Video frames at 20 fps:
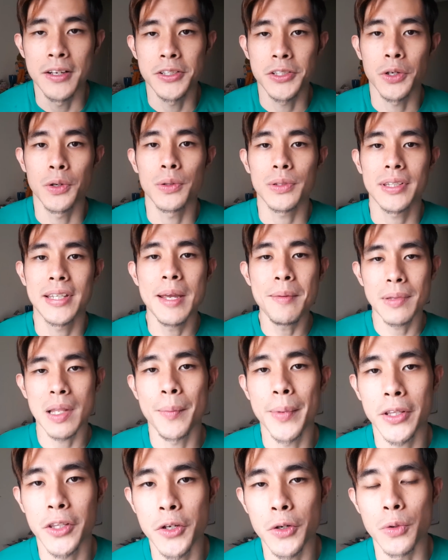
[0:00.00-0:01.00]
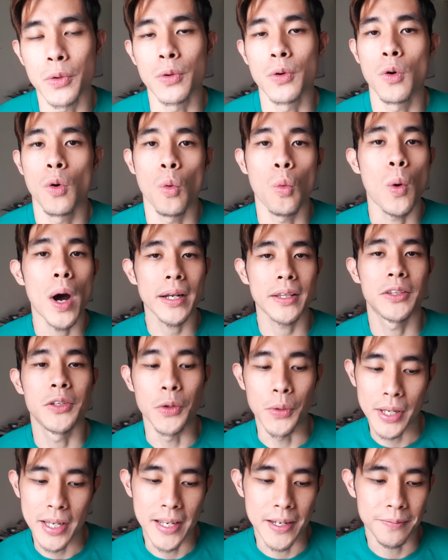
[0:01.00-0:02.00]
so tip number two what
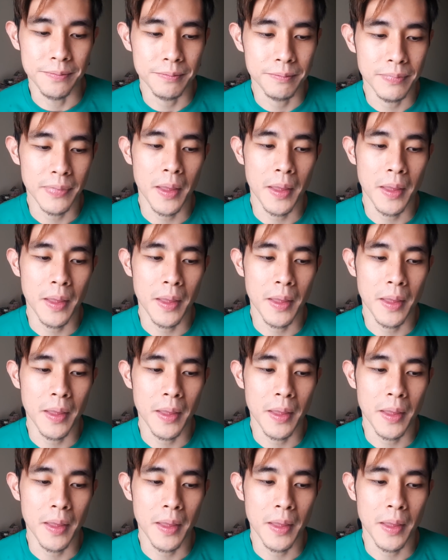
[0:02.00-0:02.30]
to eat